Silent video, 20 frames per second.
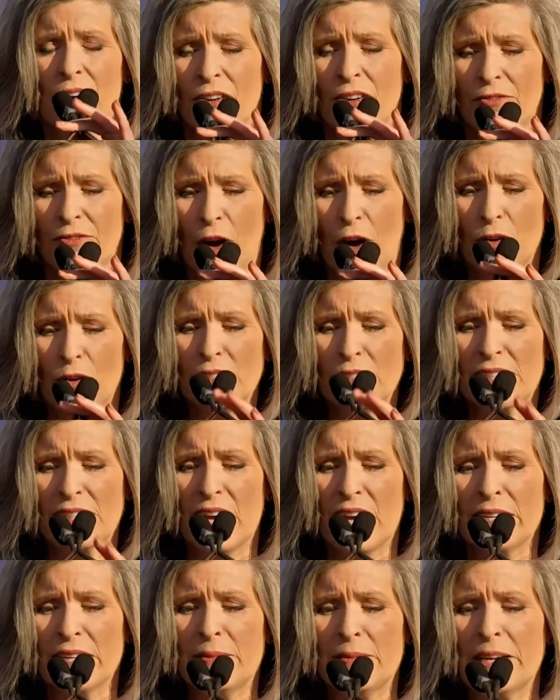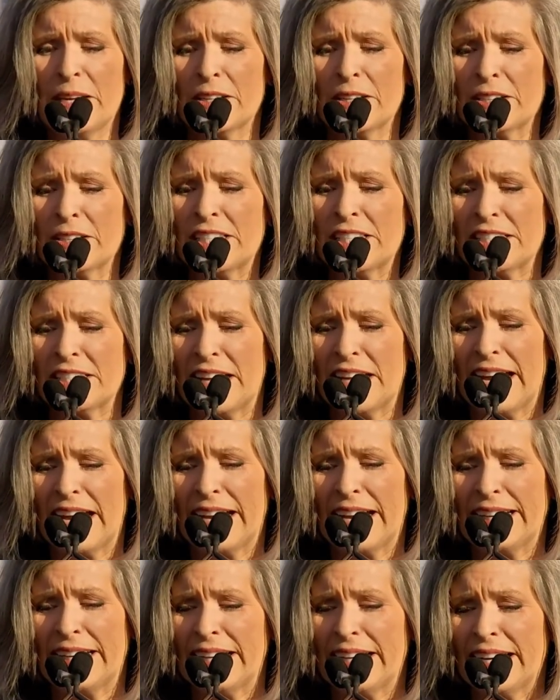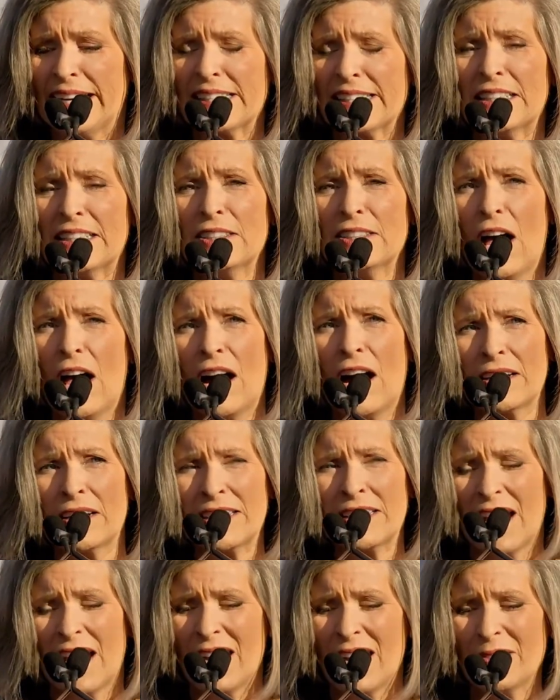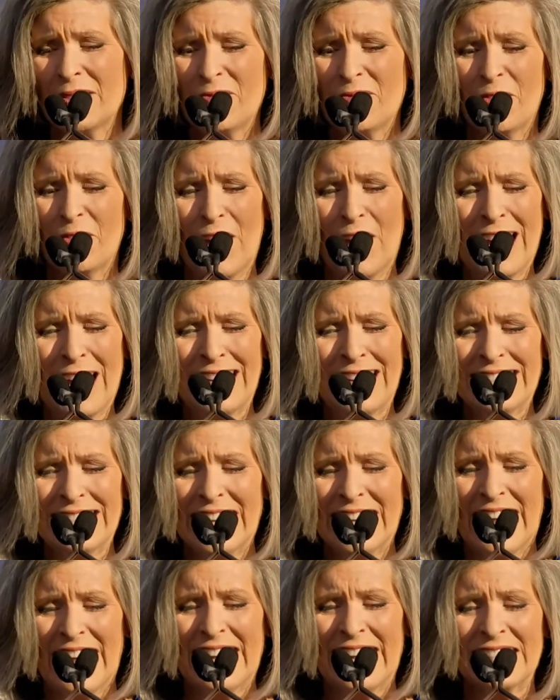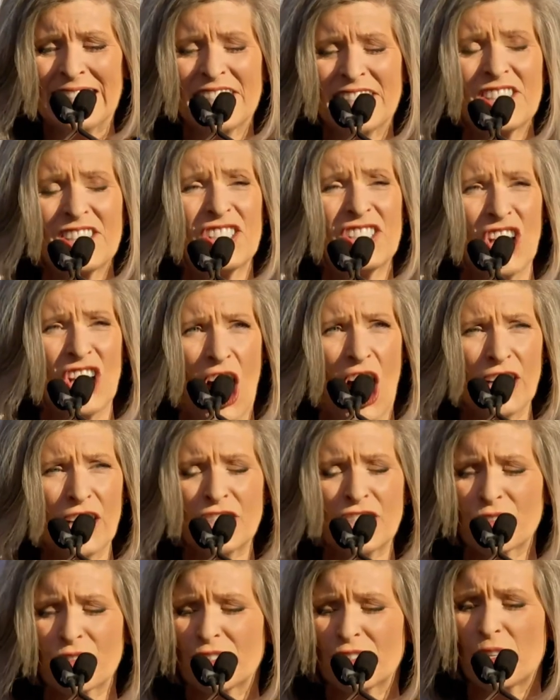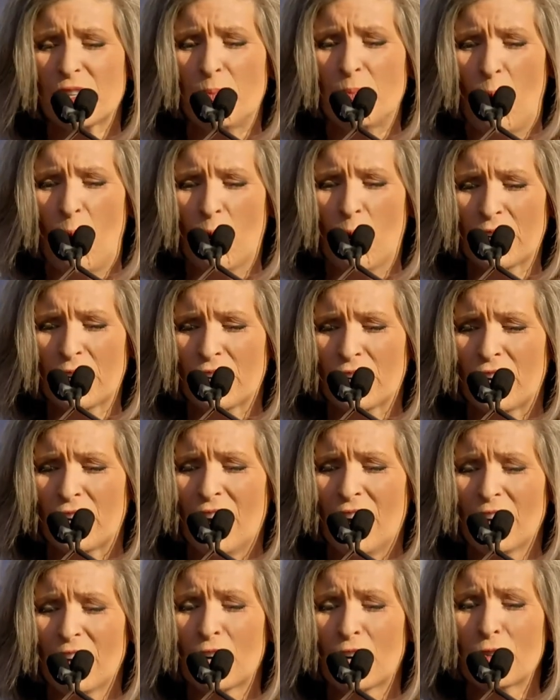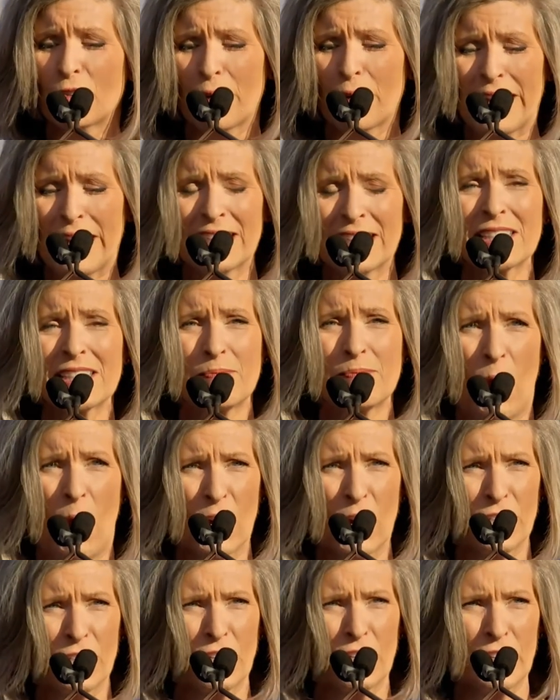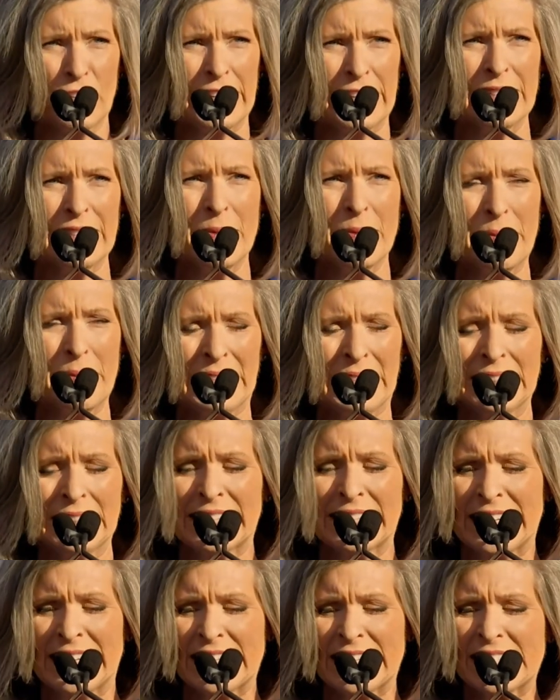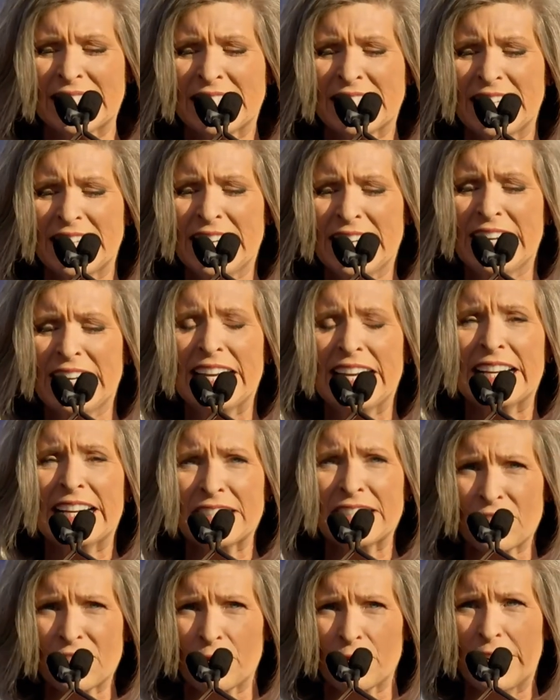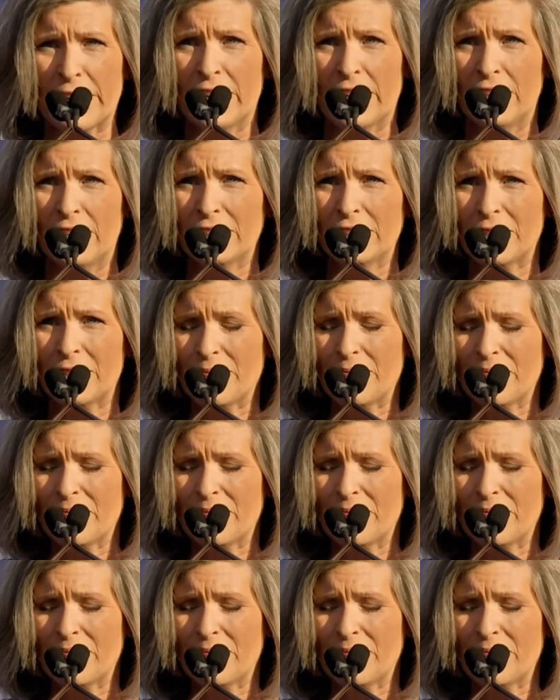Folks, I am here today as a longtime friend and staunch supporter of our greatest partner in the Middle East, Israel.